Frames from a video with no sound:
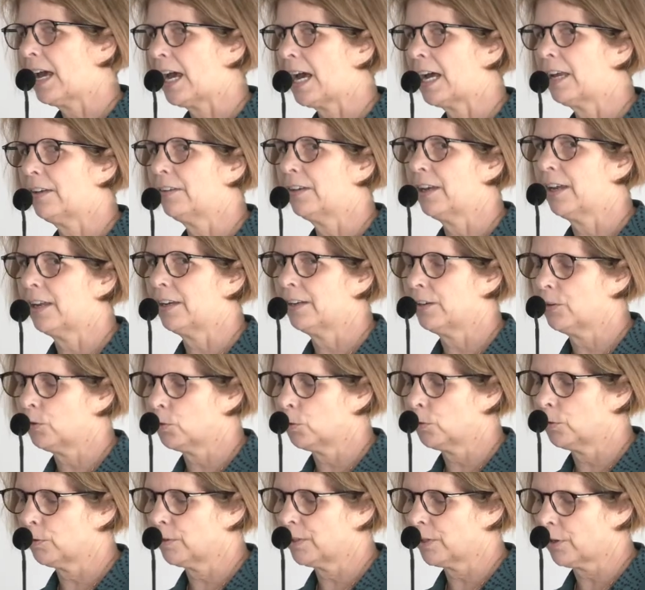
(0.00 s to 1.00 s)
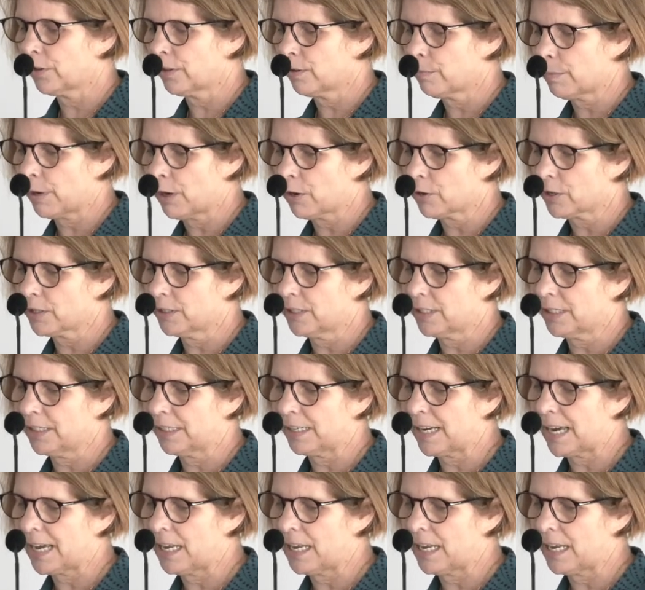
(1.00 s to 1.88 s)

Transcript: and then all the other marketing